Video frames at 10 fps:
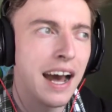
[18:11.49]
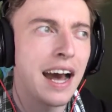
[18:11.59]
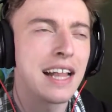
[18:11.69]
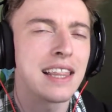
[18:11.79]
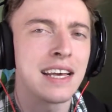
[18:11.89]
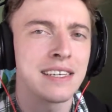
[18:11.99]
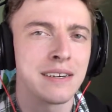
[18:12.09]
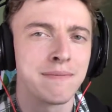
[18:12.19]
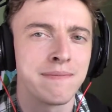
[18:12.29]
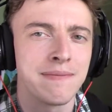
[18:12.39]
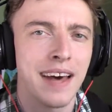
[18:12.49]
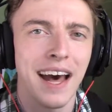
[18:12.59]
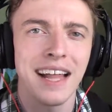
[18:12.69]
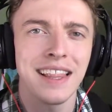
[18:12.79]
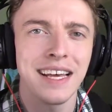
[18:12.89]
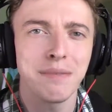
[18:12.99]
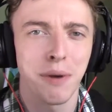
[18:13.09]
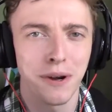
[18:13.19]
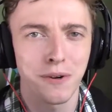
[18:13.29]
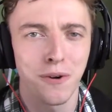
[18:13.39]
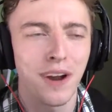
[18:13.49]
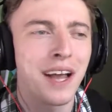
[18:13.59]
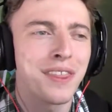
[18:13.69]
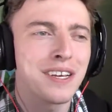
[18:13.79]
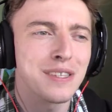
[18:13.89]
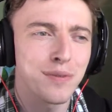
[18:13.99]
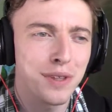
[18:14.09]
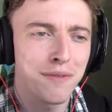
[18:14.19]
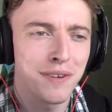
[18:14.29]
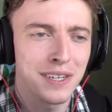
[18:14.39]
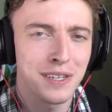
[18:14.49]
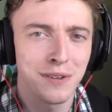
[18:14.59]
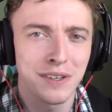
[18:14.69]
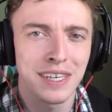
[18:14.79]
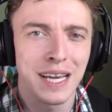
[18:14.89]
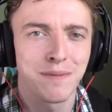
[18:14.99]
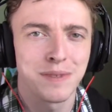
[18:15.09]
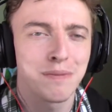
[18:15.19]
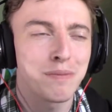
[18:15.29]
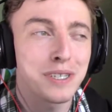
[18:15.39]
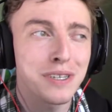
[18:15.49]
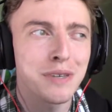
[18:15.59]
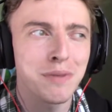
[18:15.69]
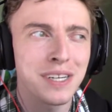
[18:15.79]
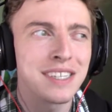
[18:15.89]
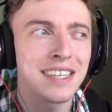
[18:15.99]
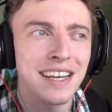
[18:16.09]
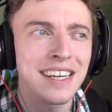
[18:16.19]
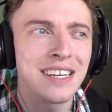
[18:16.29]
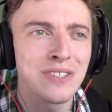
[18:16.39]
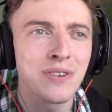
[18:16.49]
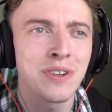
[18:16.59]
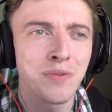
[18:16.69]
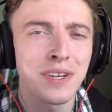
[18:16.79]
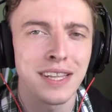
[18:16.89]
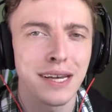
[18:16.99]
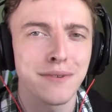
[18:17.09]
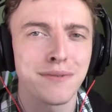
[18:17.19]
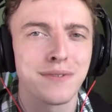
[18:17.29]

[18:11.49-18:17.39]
I like them. I like parkour. I think it's really fun to do in games, particularly because I can't do it in real life.